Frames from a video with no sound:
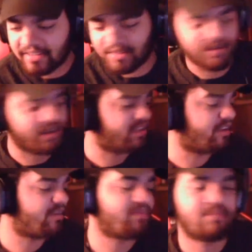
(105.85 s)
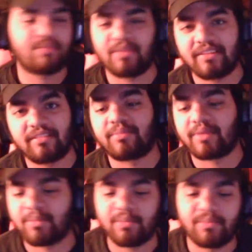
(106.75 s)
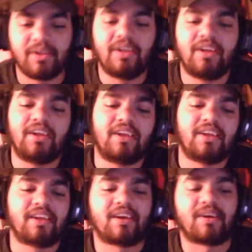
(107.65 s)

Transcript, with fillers: They're right there. I'm too lazy to bring them up.